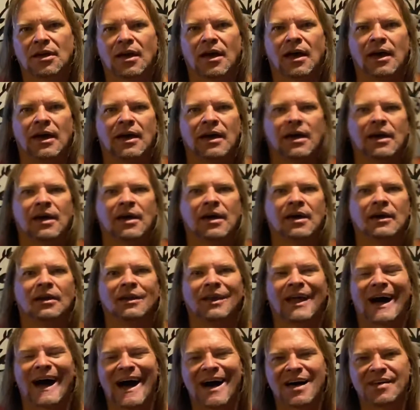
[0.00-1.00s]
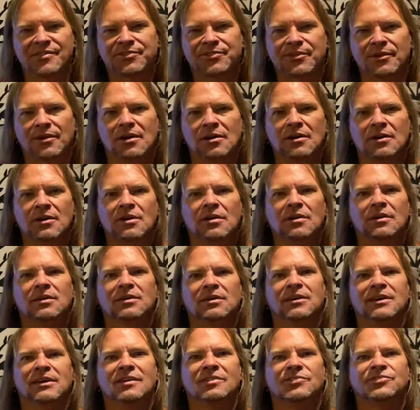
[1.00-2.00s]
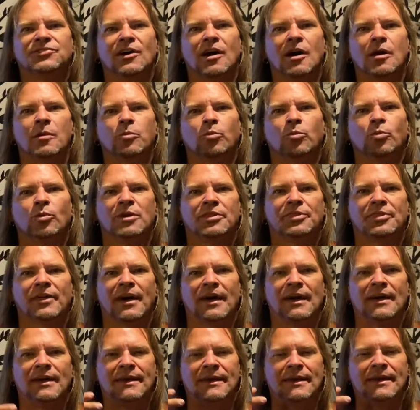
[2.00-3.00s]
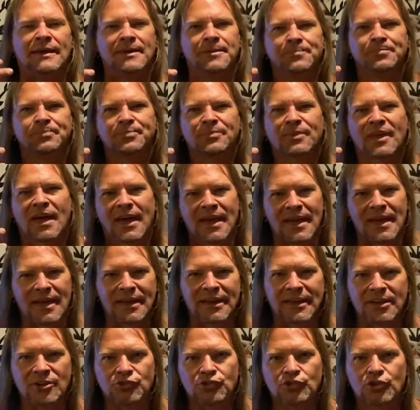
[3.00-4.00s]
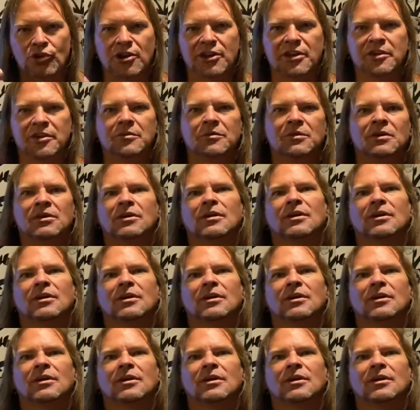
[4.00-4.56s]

and Liza ends up with a head injury,